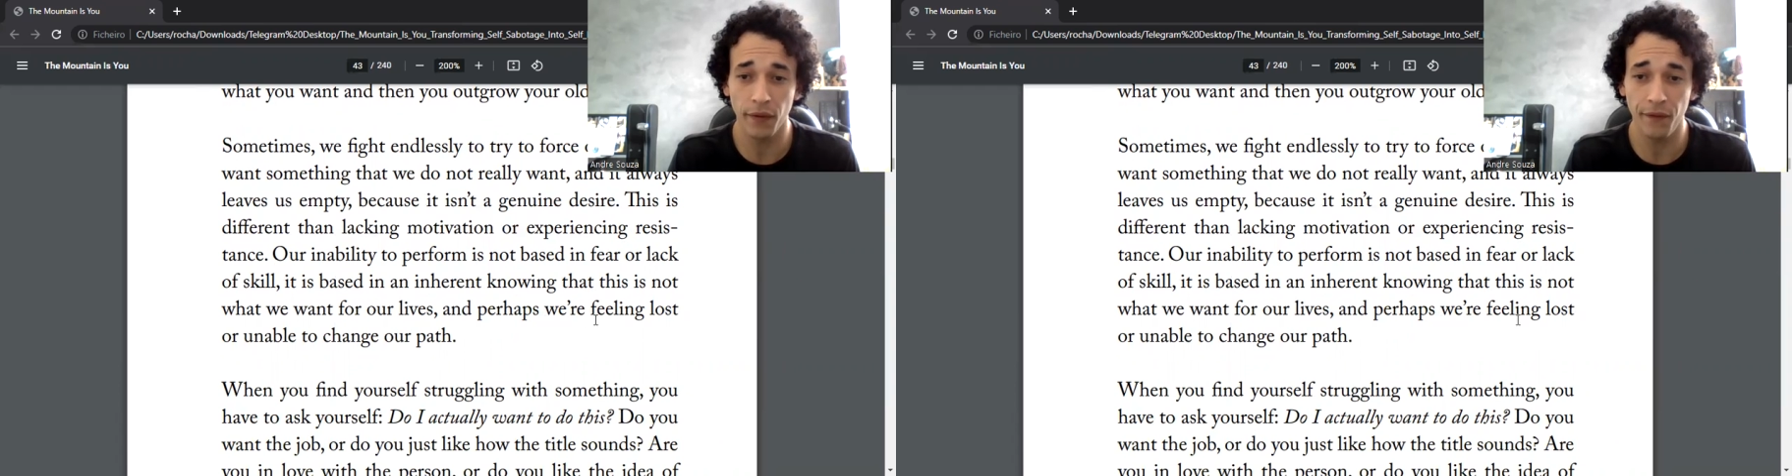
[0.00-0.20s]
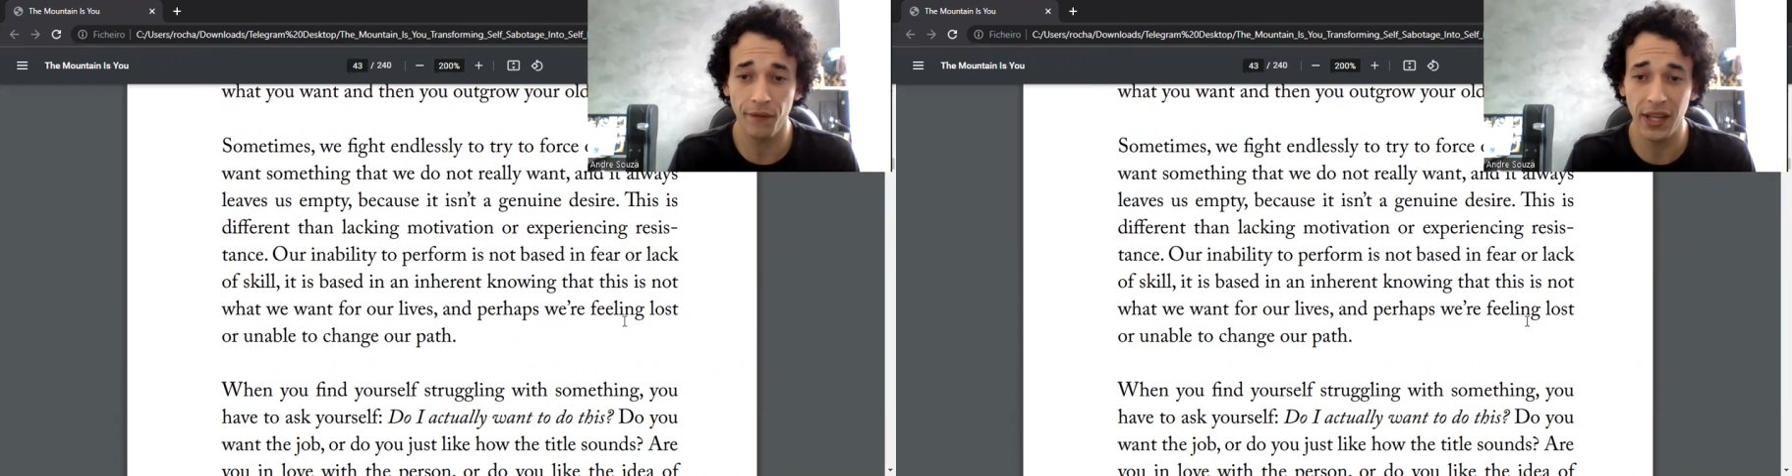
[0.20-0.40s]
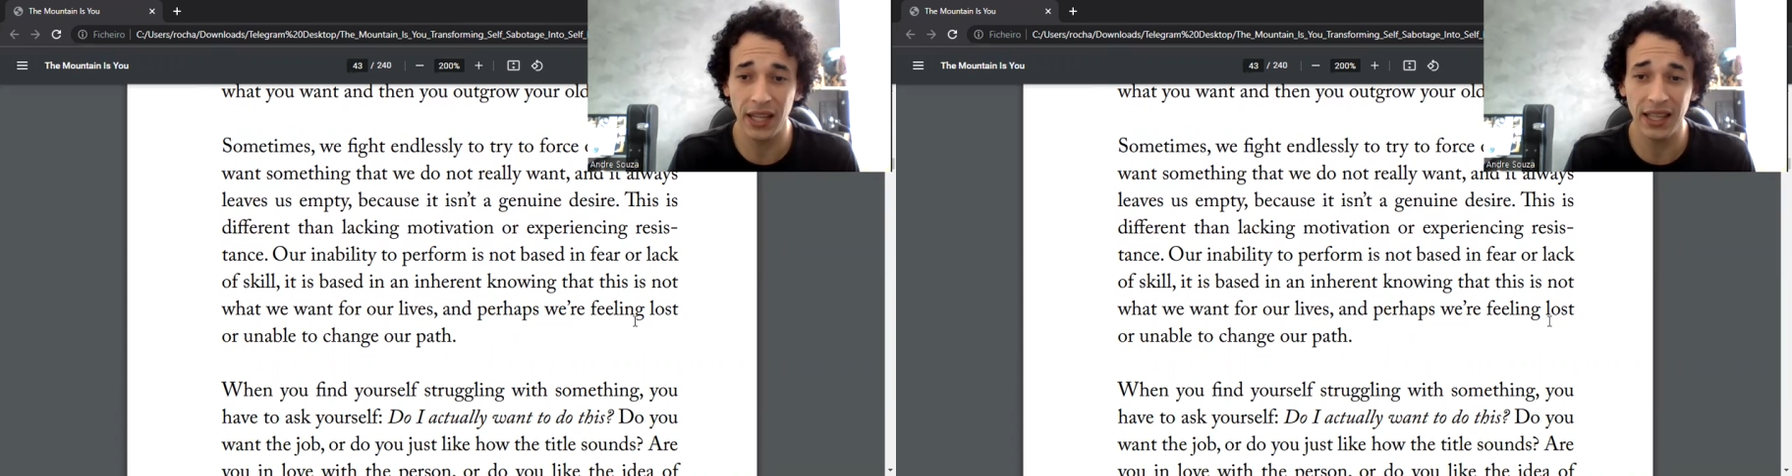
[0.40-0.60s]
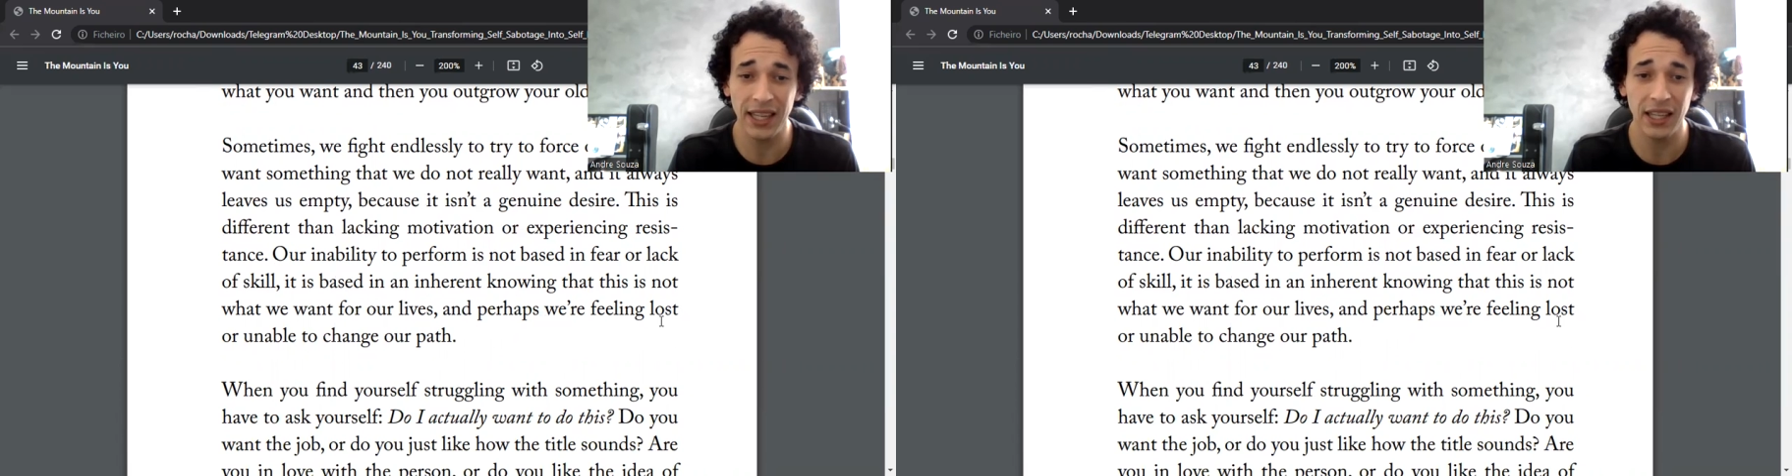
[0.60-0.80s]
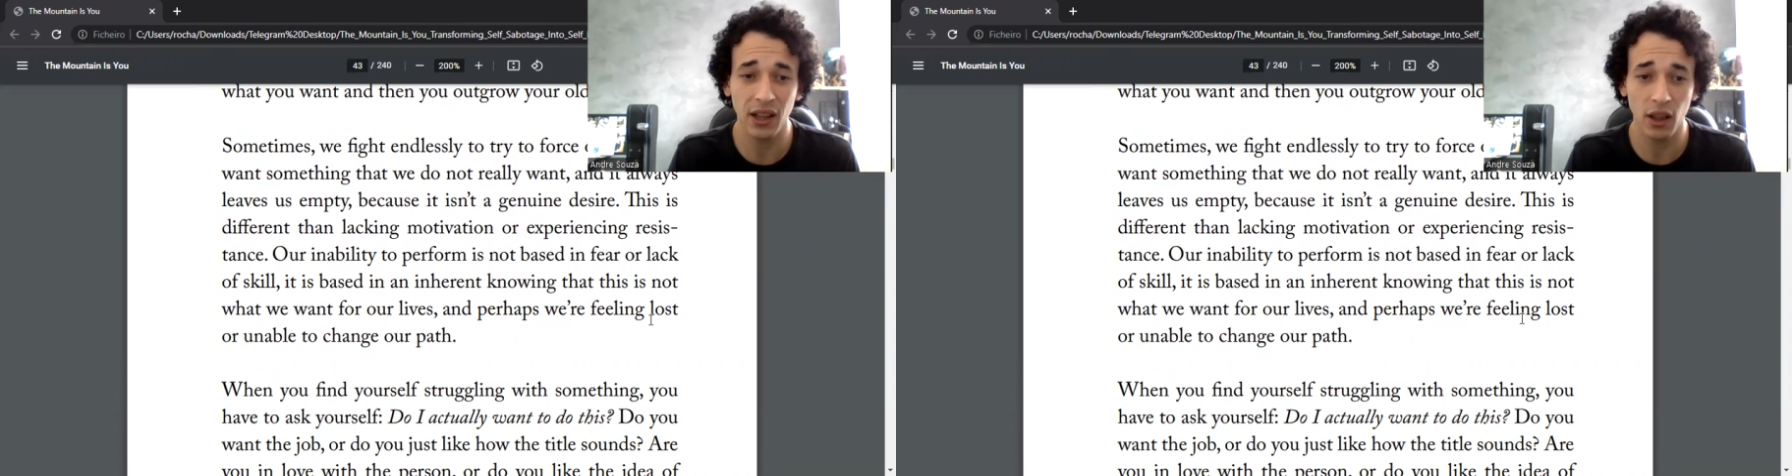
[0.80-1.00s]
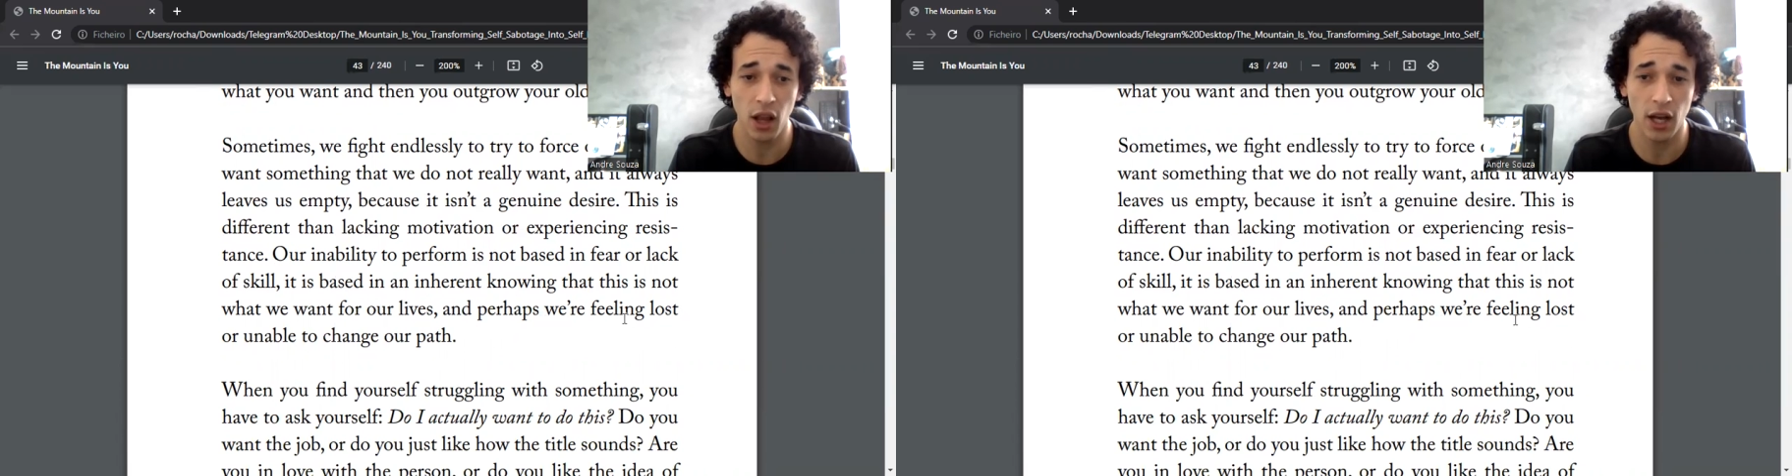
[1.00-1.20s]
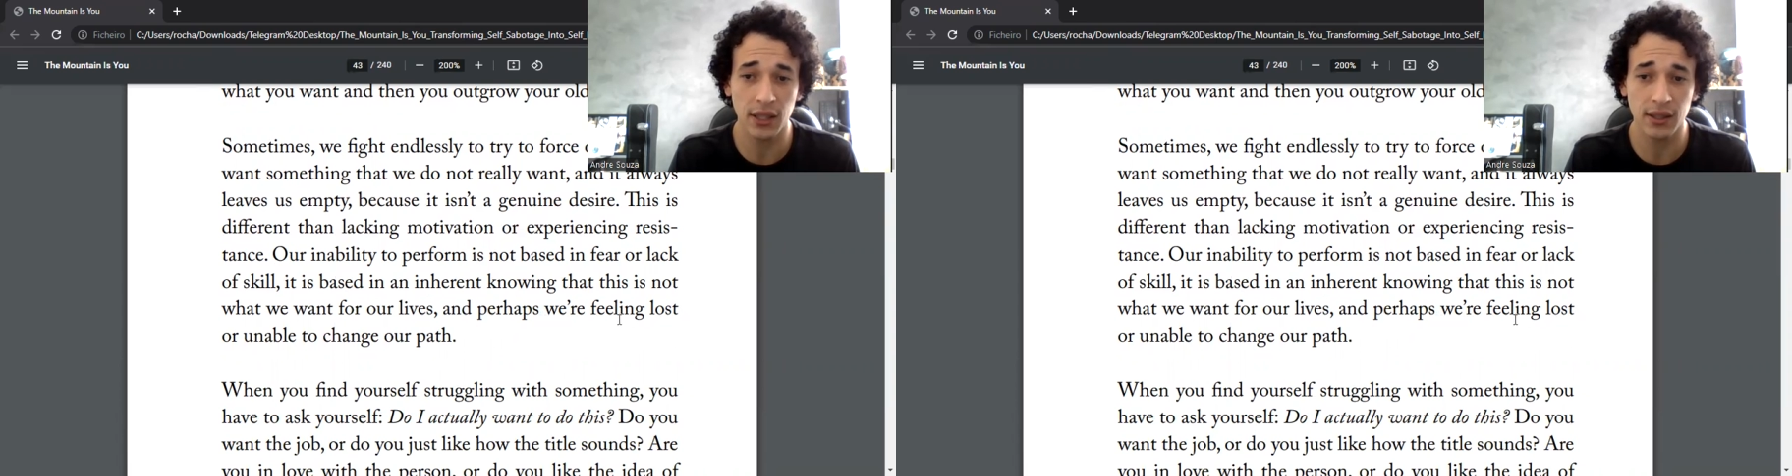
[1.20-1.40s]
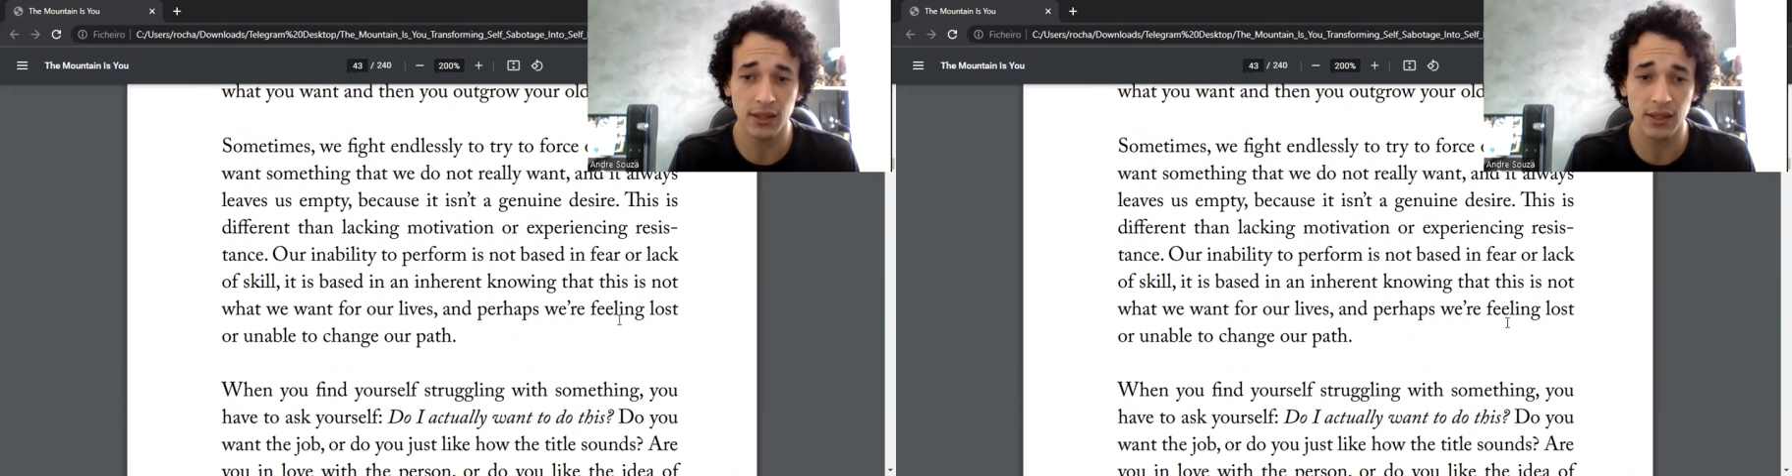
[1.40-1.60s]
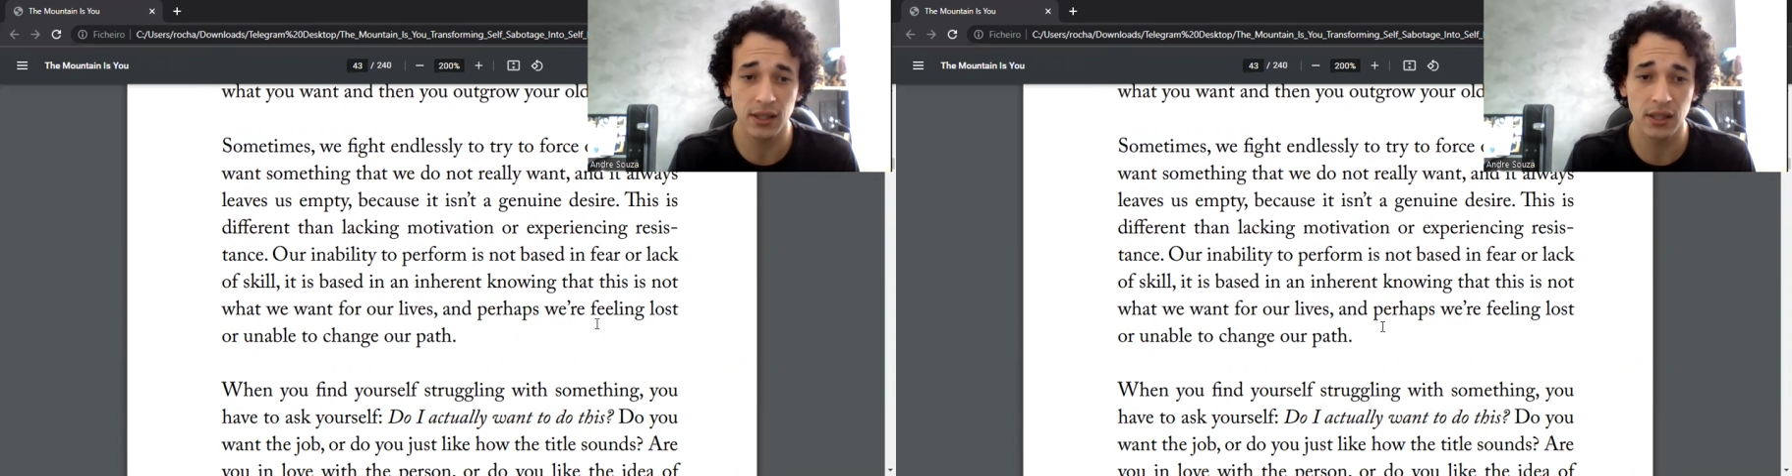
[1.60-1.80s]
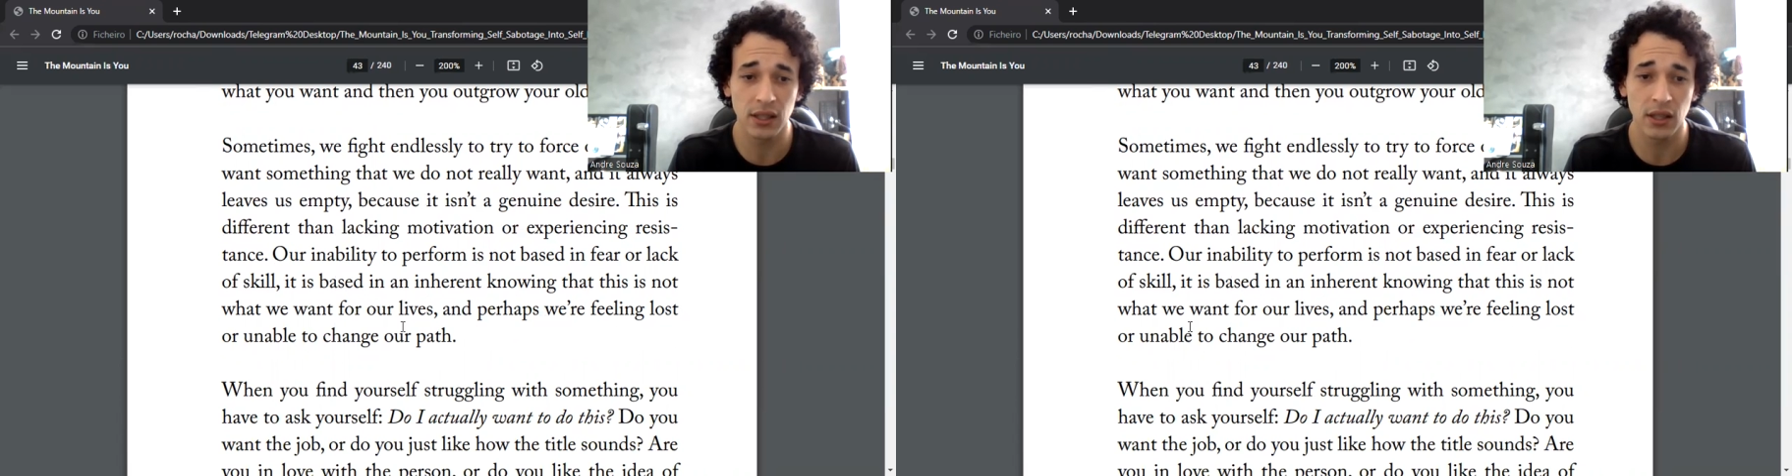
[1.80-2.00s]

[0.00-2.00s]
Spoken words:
feeling lost